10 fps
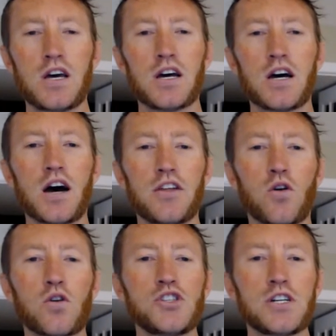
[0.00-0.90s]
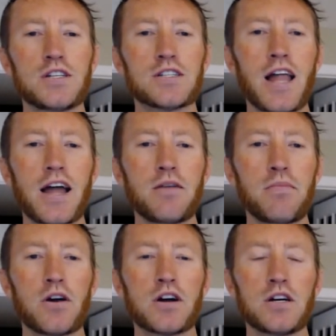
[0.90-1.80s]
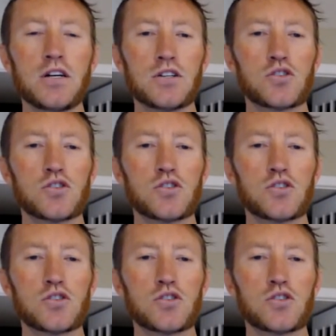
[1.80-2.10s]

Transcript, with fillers: Uh, the origin is Latin America.